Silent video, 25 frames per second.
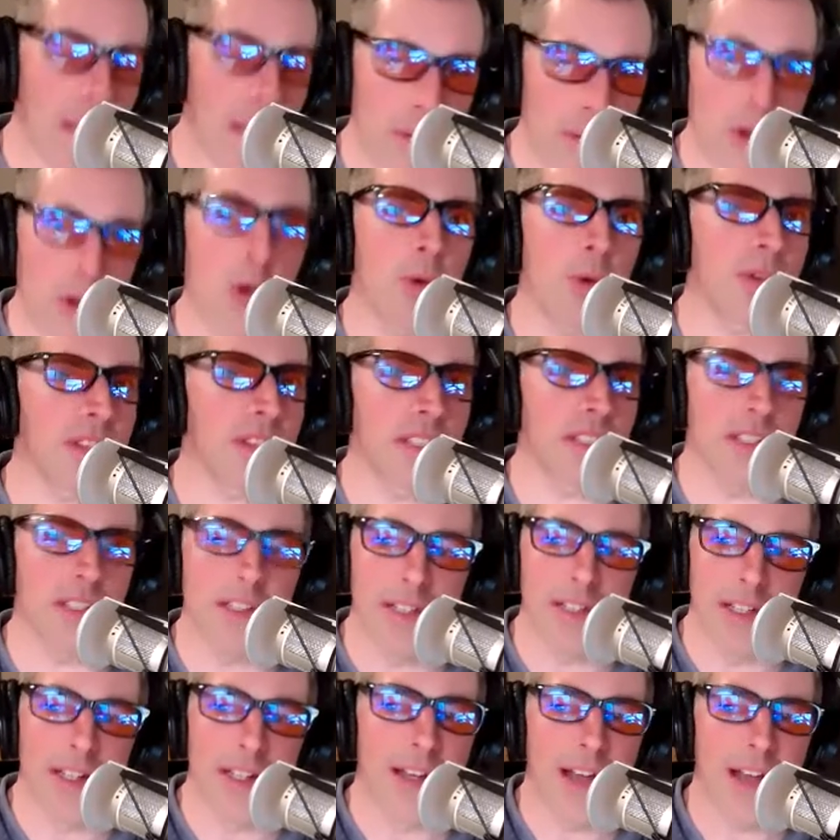I'm cool with
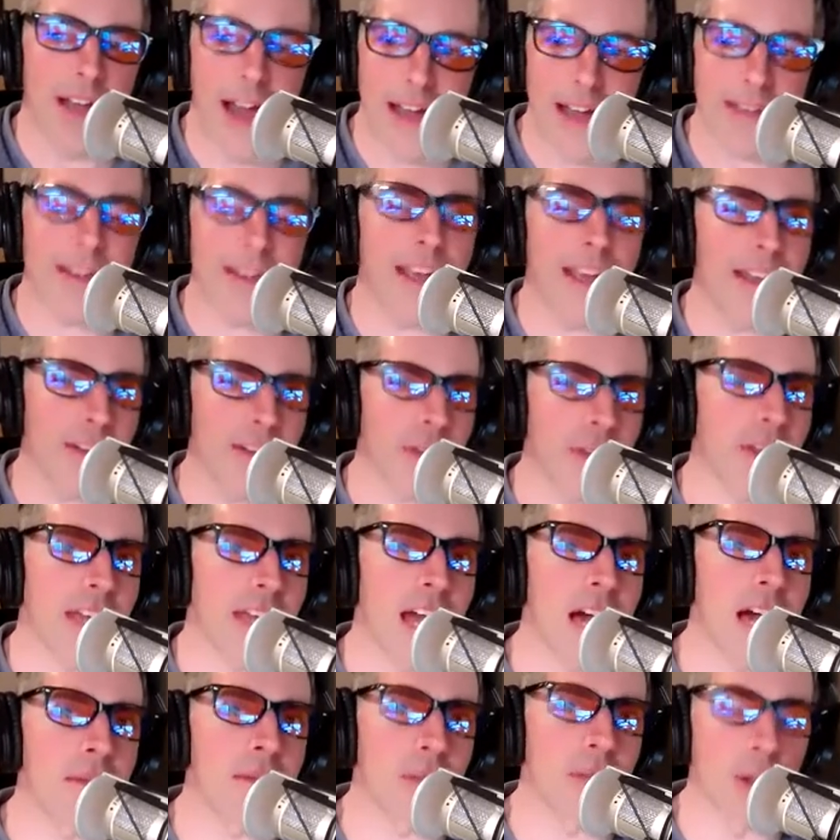the. I can handle the
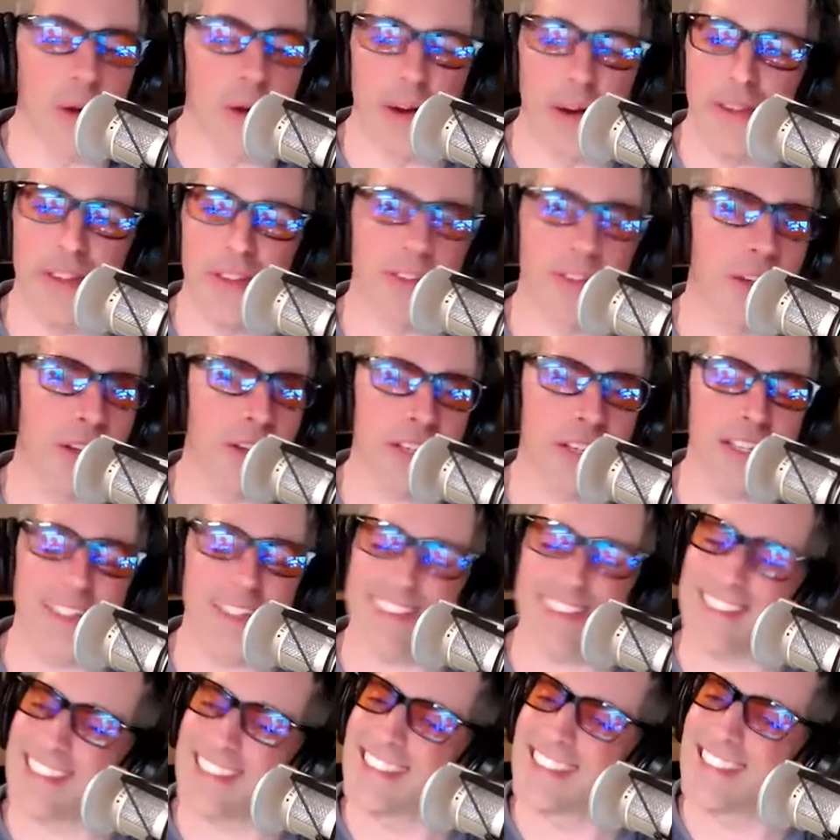cow manure. The
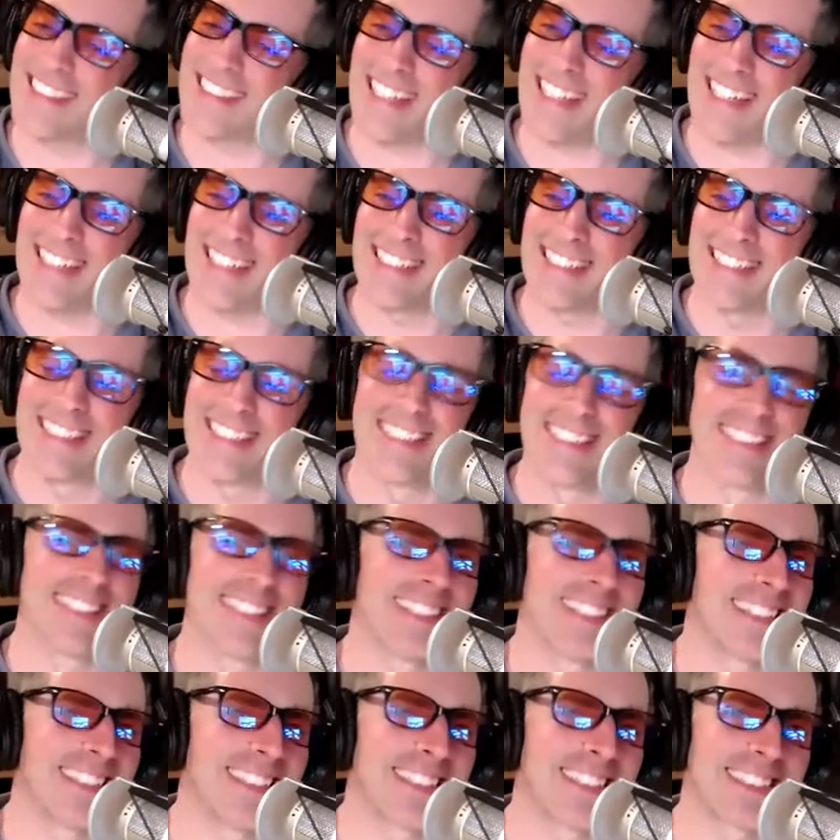turkeys, eh,
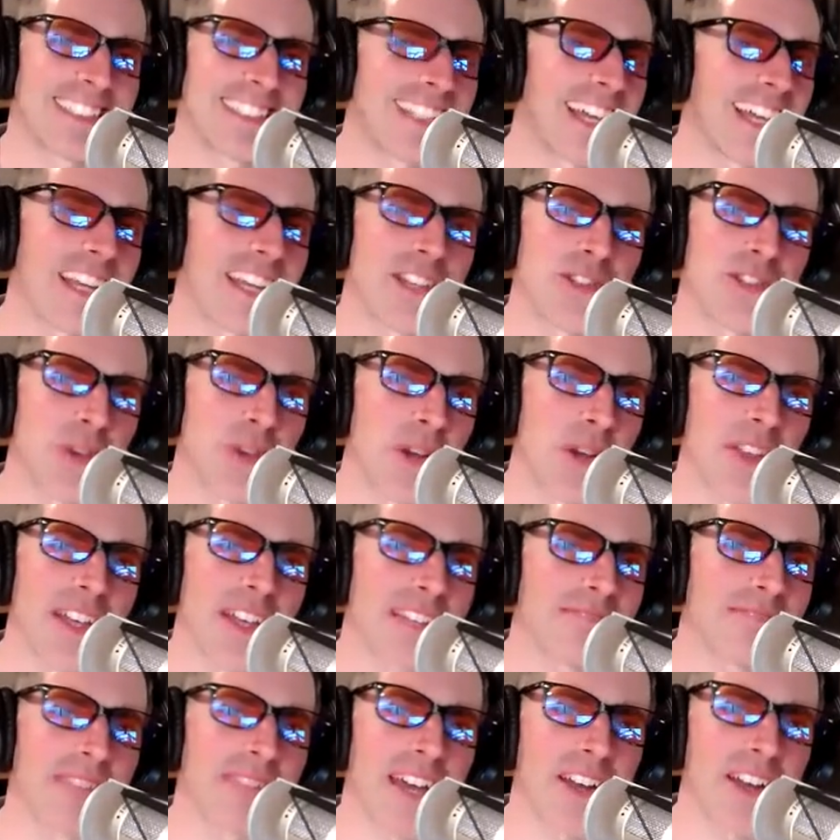did not enjoy
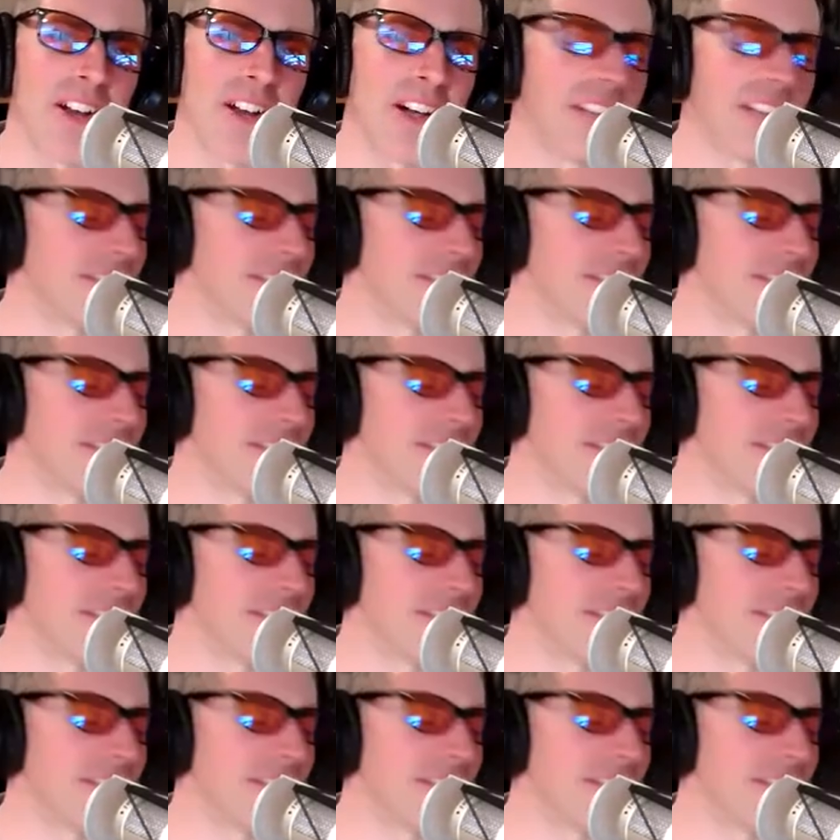that at all.